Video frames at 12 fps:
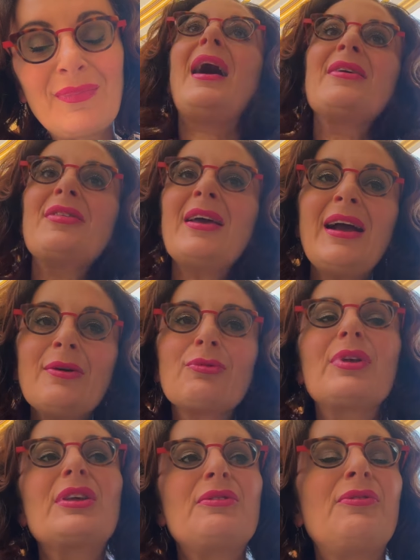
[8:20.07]
I think I
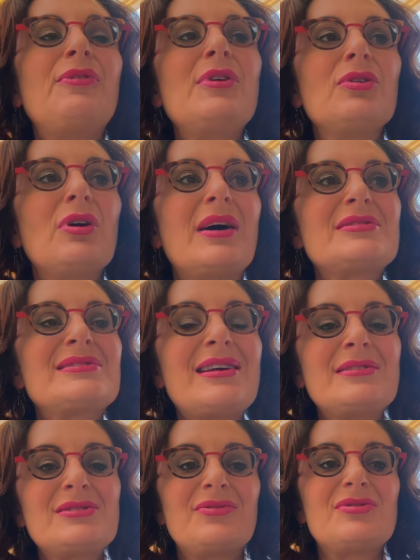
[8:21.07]
really feel a
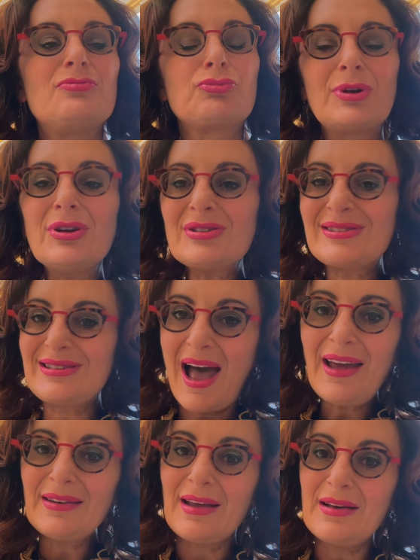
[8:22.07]
sense of real
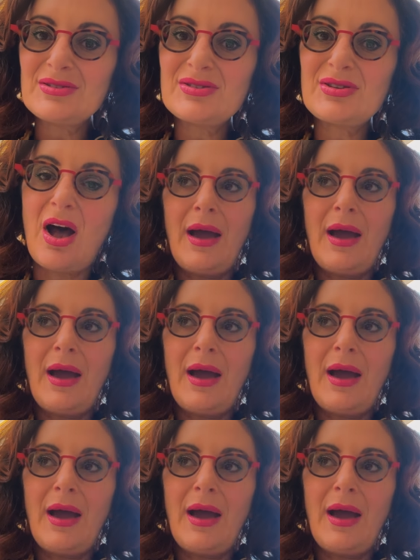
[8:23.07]
sadness.